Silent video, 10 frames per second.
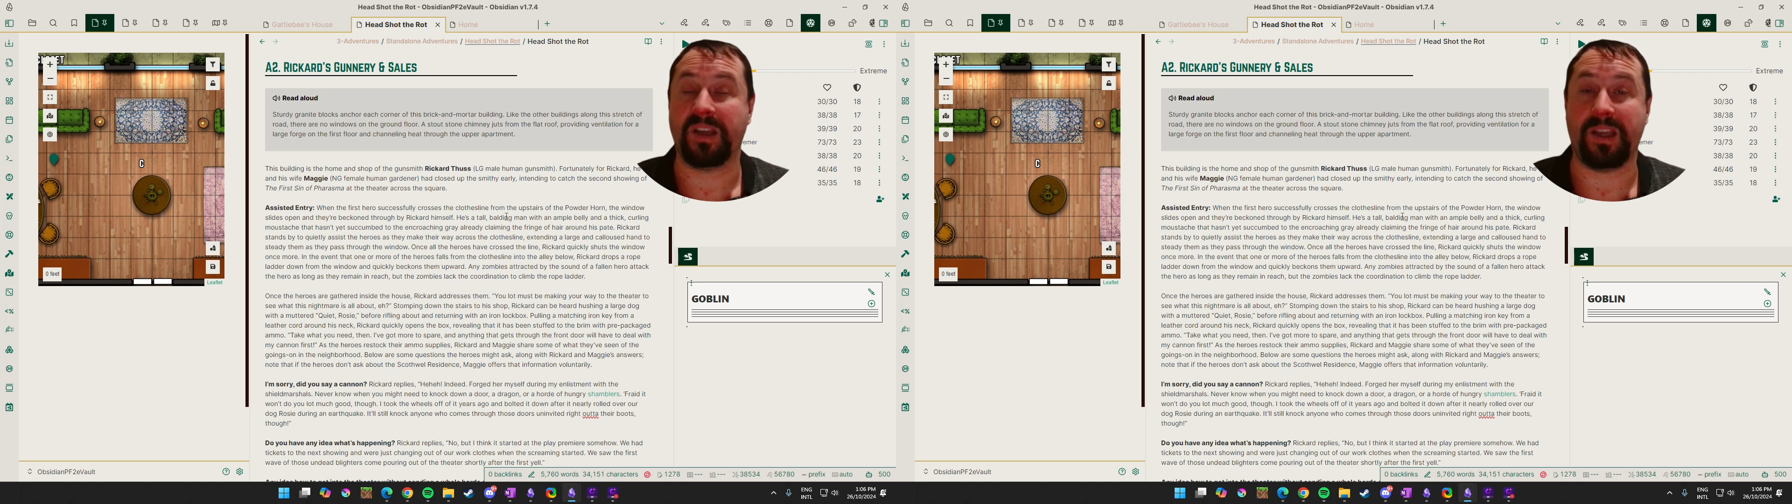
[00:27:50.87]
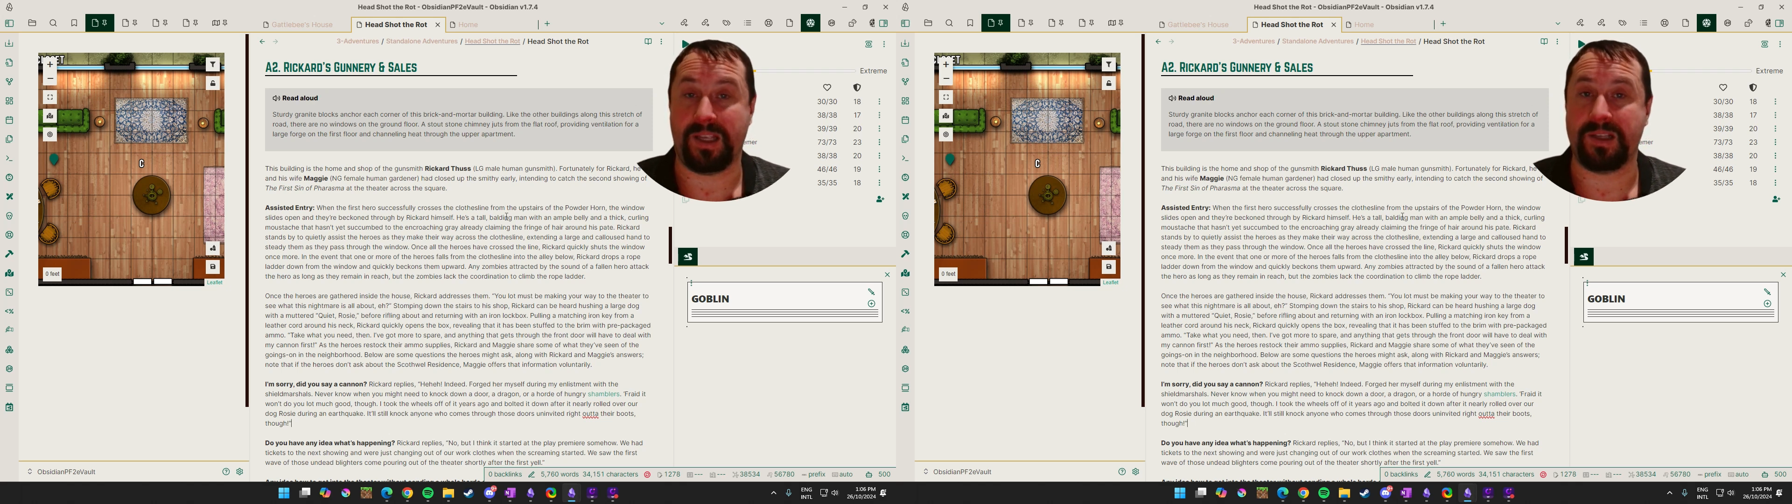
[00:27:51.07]

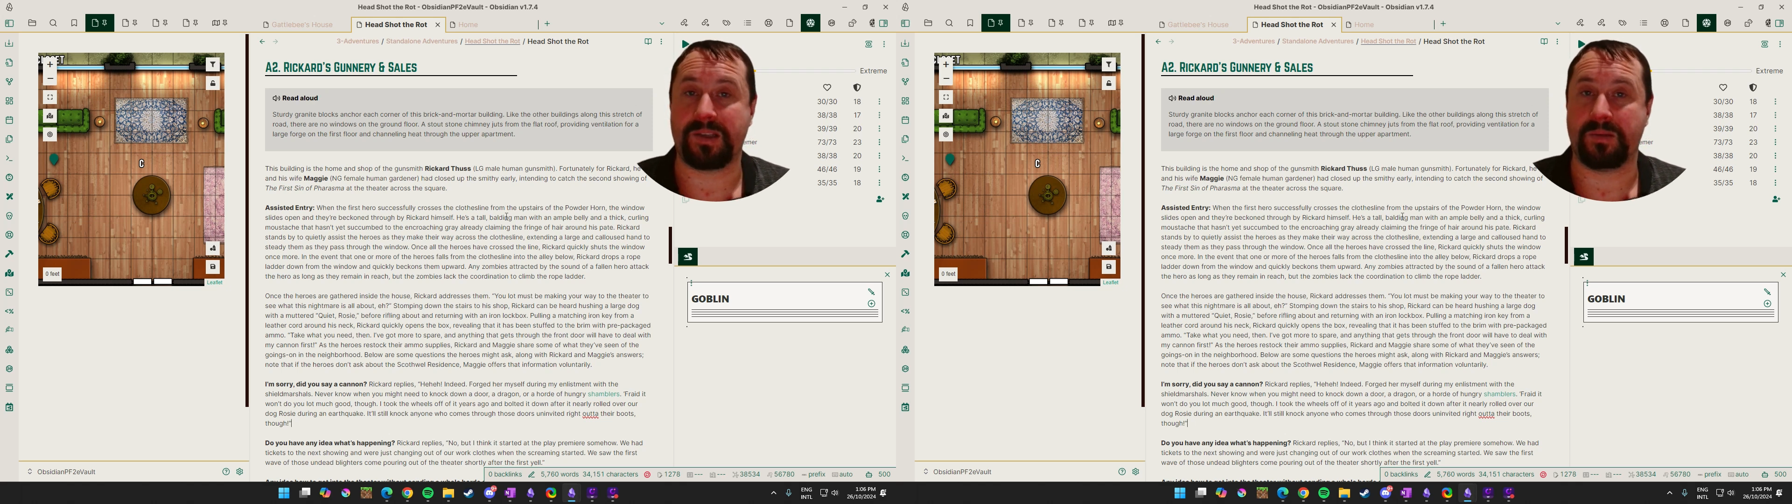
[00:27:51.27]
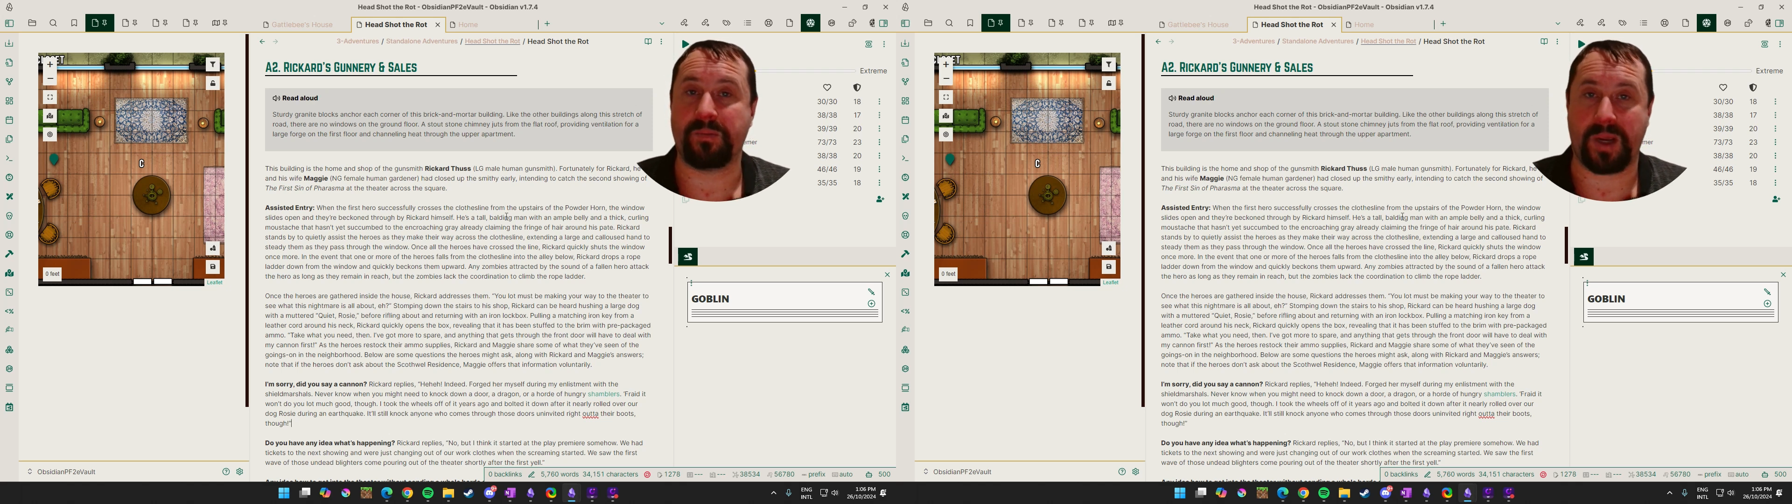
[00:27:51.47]

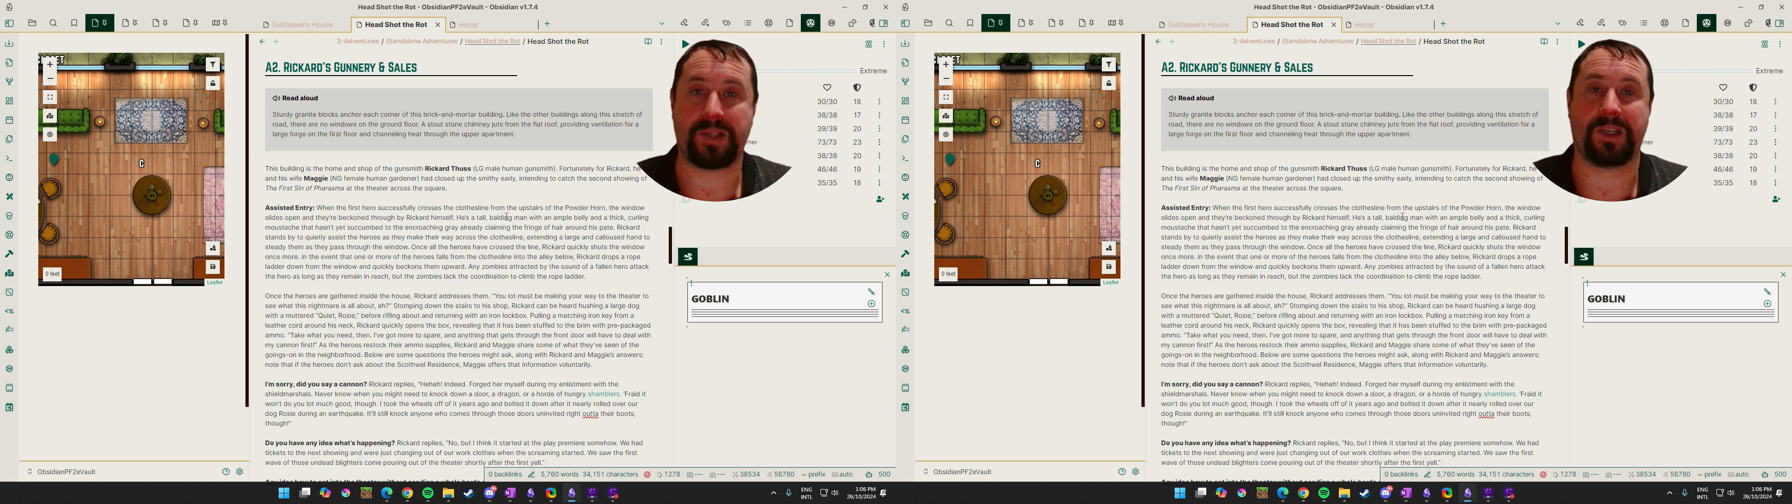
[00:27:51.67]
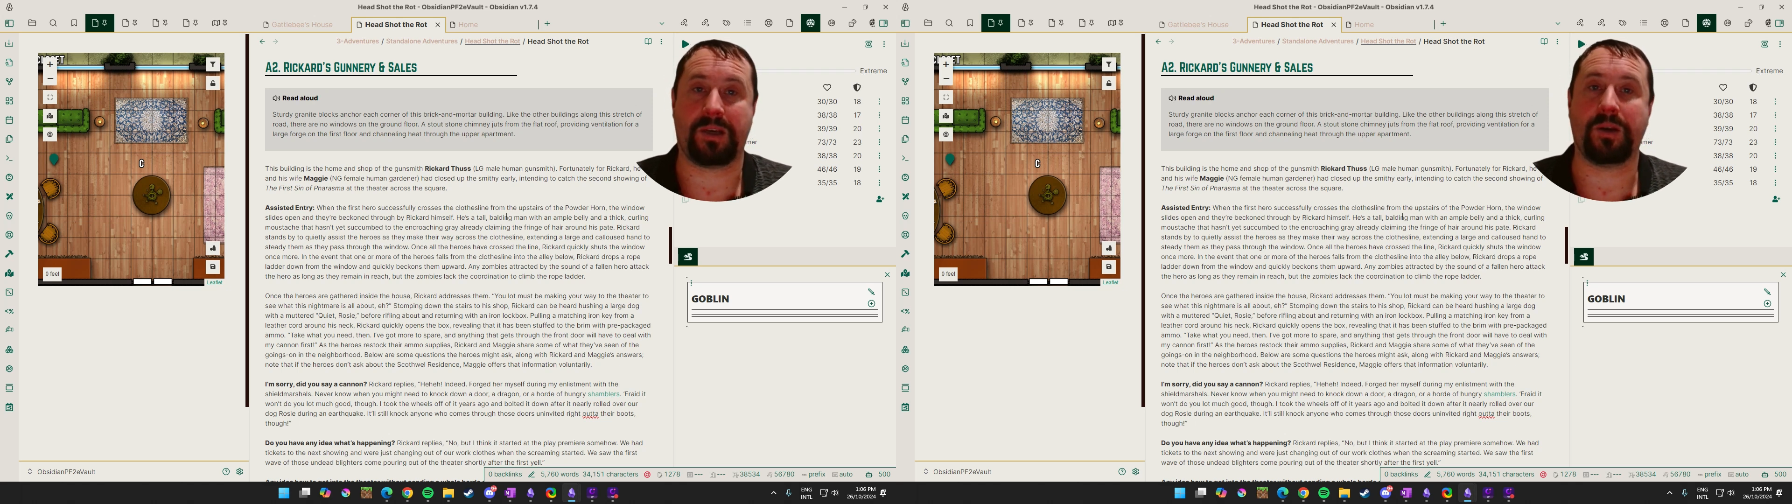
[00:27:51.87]
is
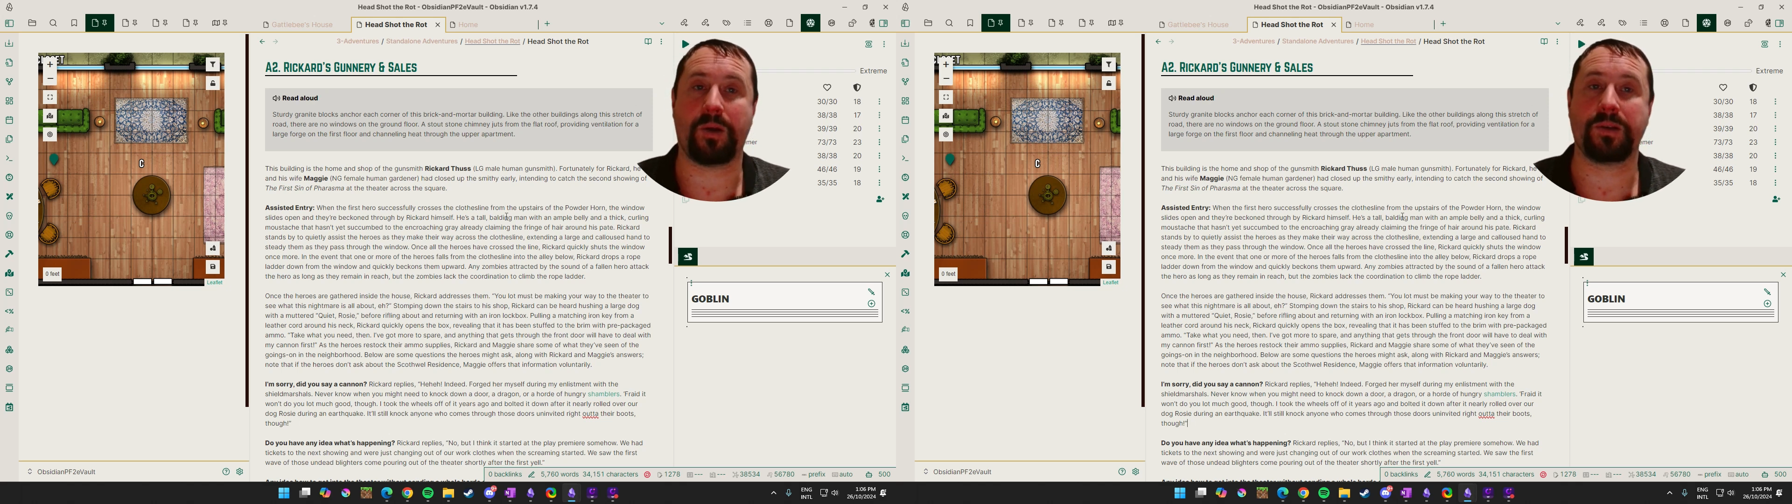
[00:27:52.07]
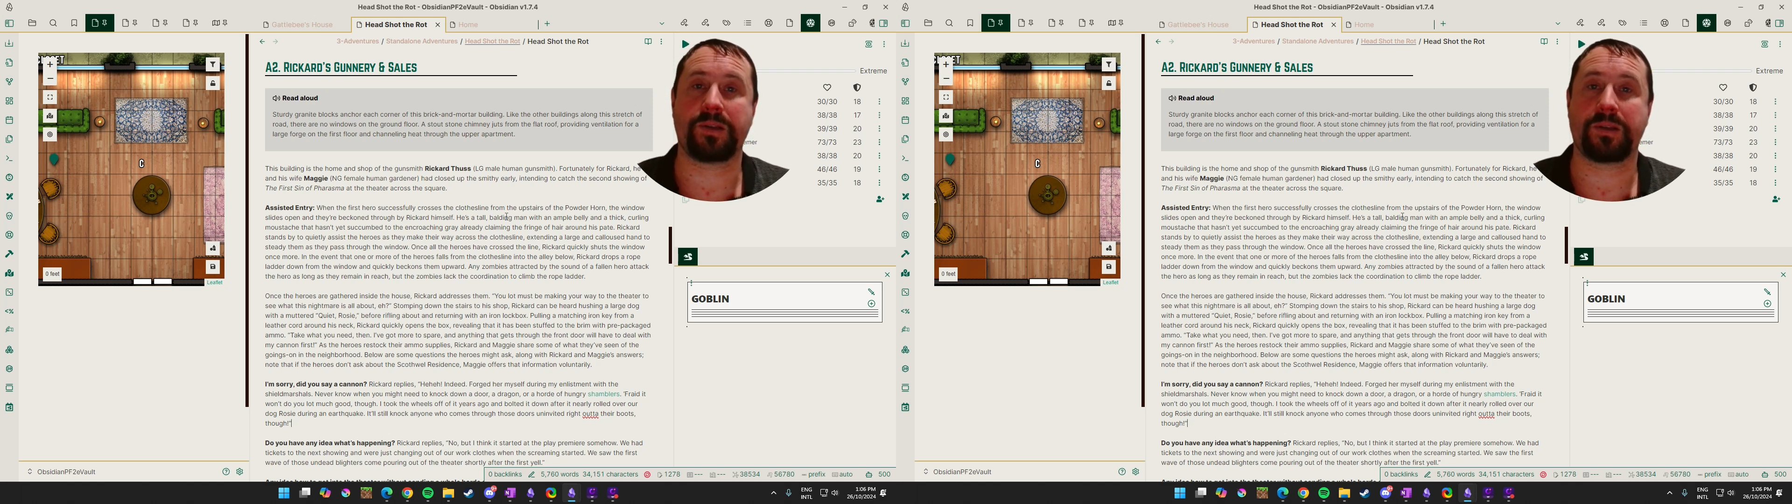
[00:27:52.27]
basic
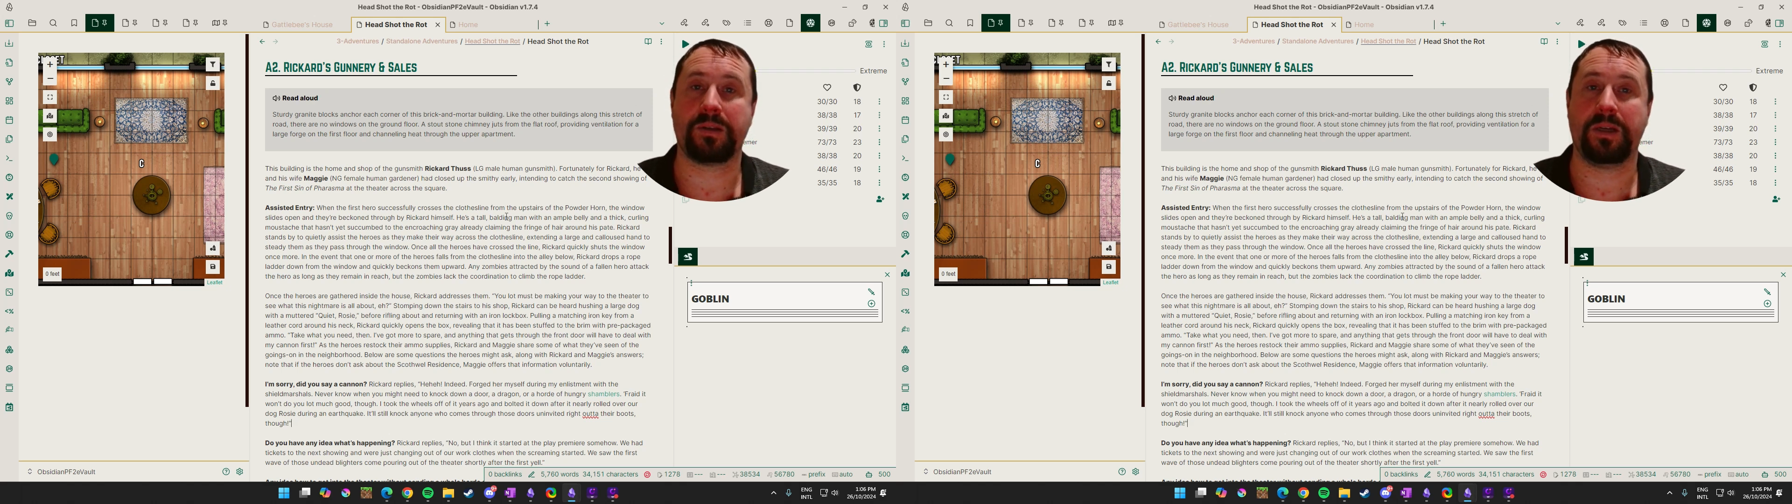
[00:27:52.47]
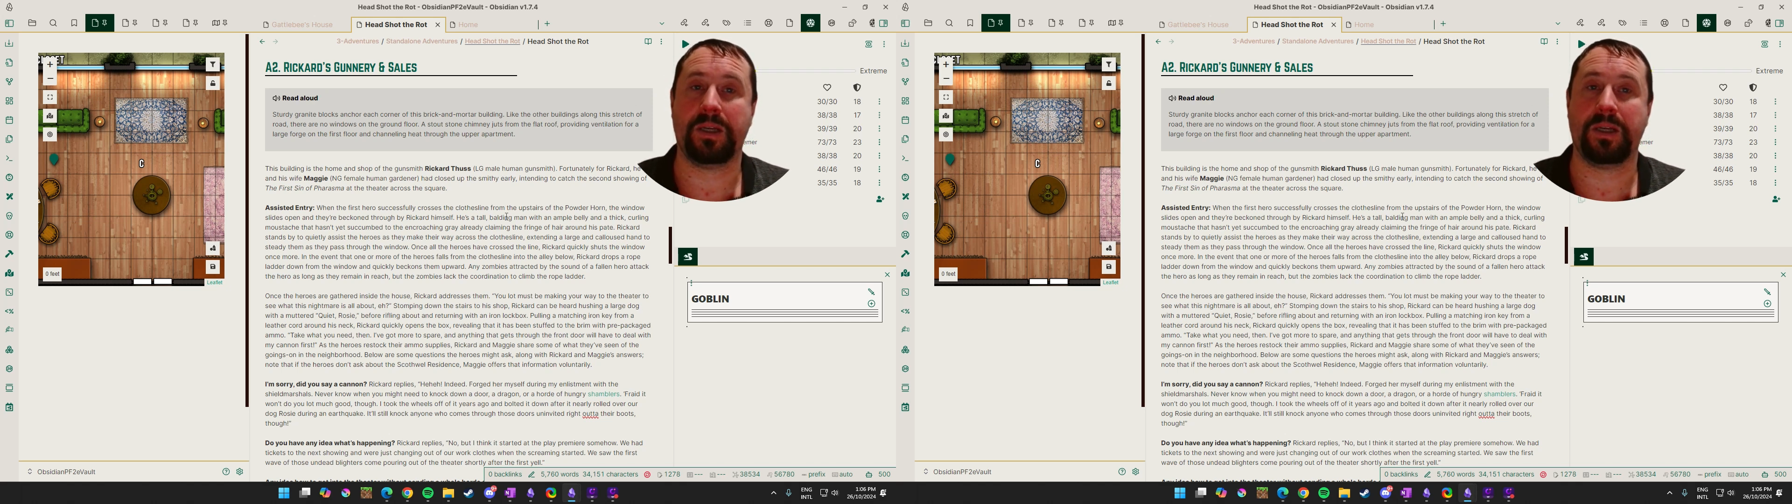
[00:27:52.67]
notes.